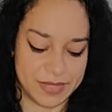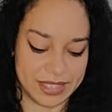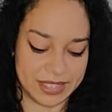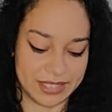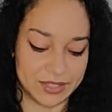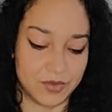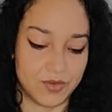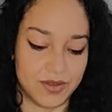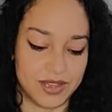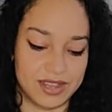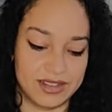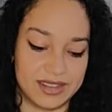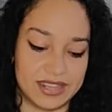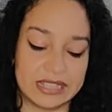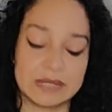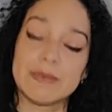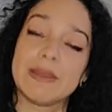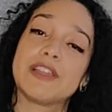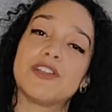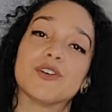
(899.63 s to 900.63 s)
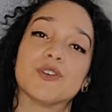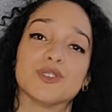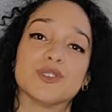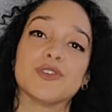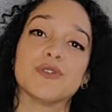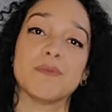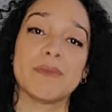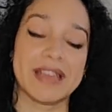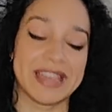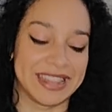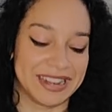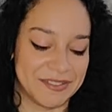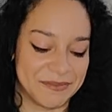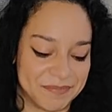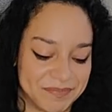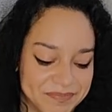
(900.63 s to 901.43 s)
that's the one. That's my go-to pen.